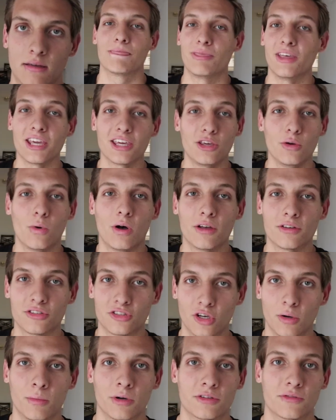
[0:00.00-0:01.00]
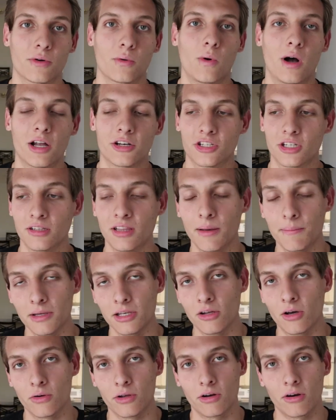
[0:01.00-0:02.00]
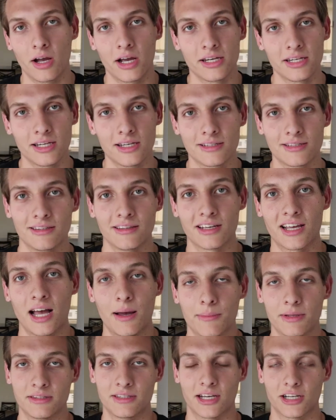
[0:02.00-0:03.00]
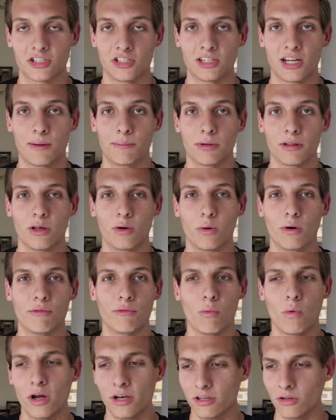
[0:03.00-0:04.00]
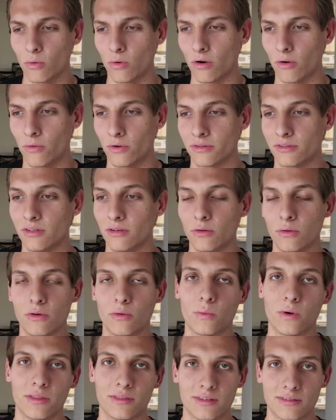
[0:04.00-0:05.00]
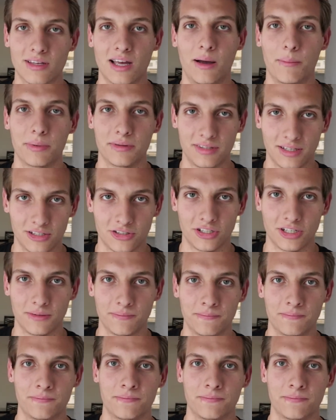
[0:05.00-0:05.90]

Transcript: Thank you all so much for watching. Let me know your ideas in the comment section down below of what you are going to do to win this competition.